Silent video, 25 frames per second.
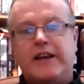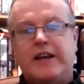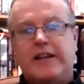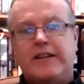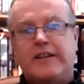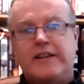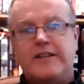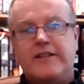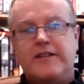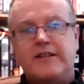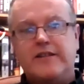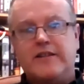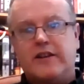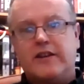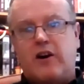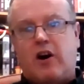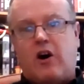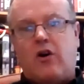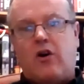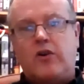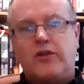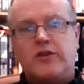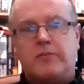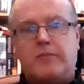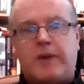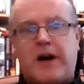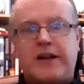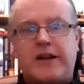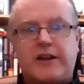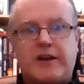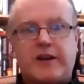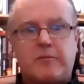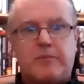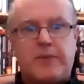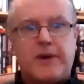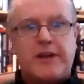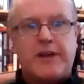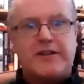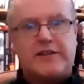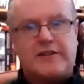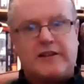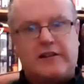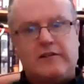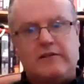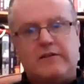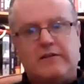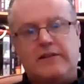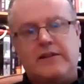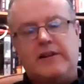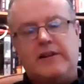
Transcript: This is an automatic pistol.